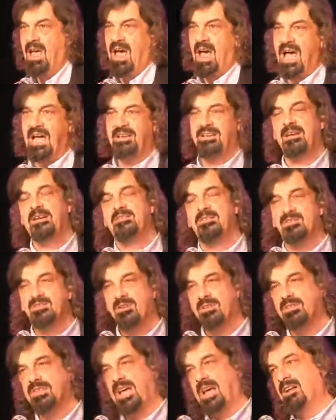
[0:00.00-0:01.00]
I don't
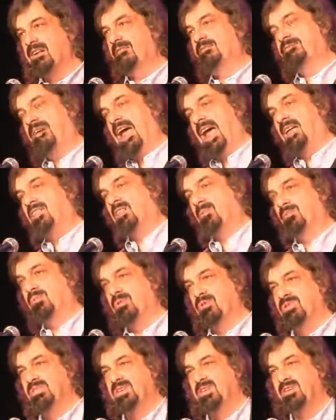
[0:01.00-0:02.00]
trot out a fact that
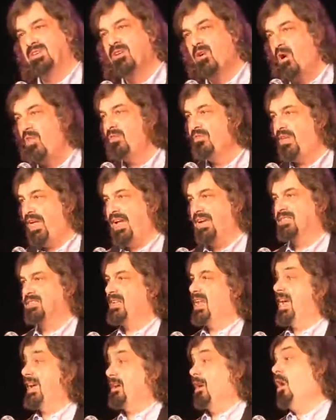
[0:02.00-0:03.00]
puts it in context,
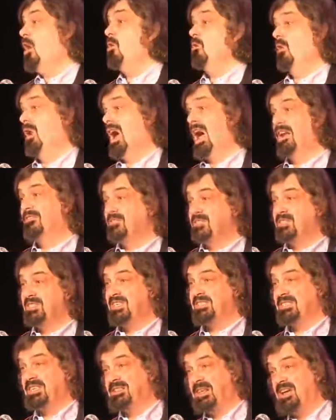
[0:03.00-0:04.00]
like, oh,
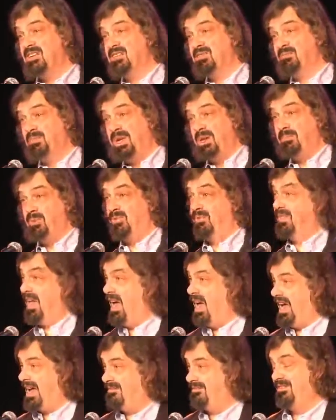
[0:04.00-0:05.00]
160,000 people
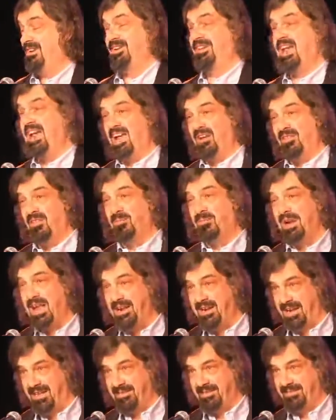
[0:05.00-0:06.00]
die every day on the
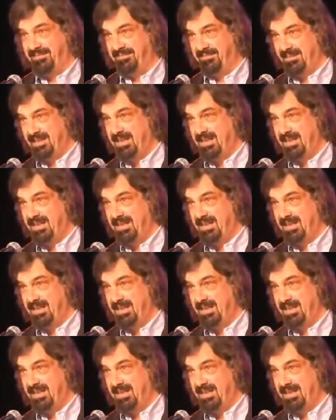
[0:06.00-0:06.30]
planet.